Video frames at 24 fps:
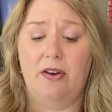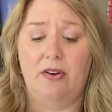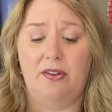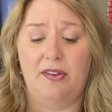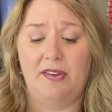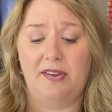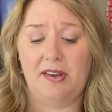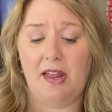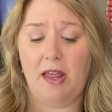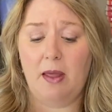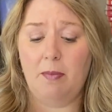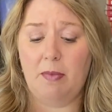And
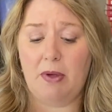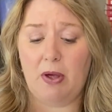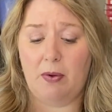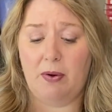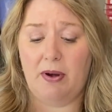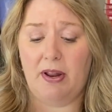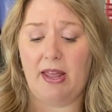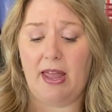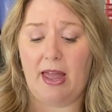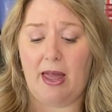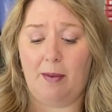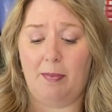
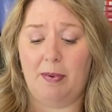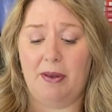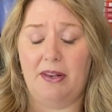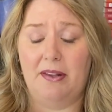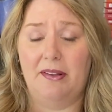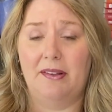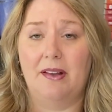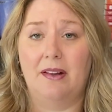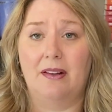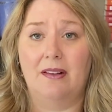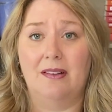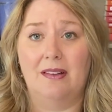scapegoating
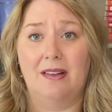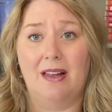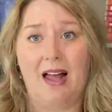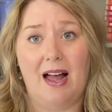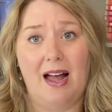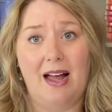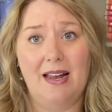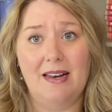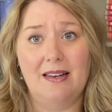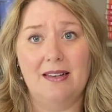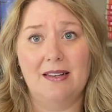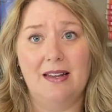happens a
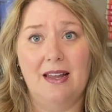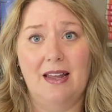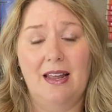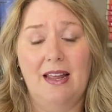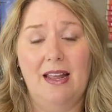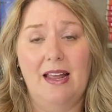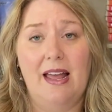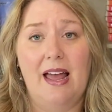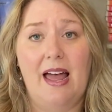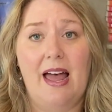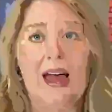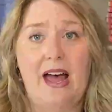lot
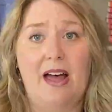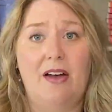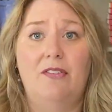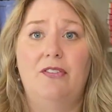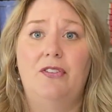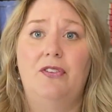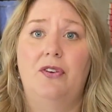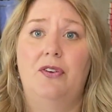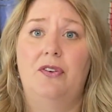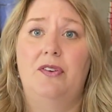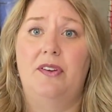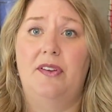
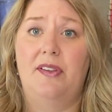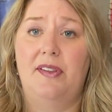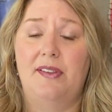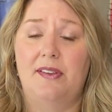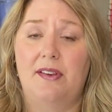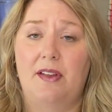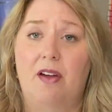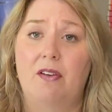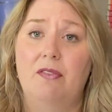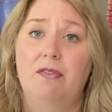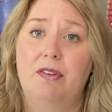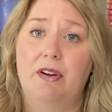after
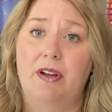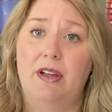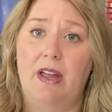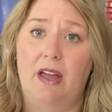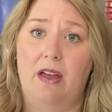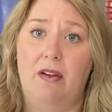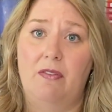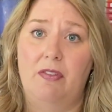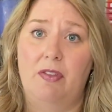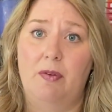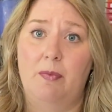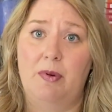discovery
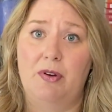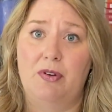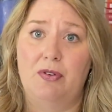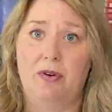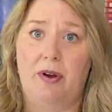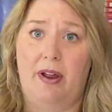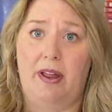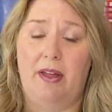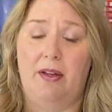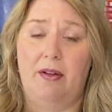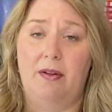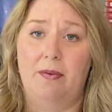of the
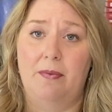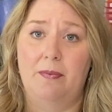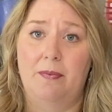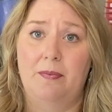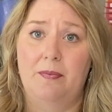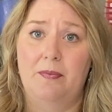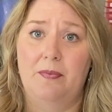betrayal.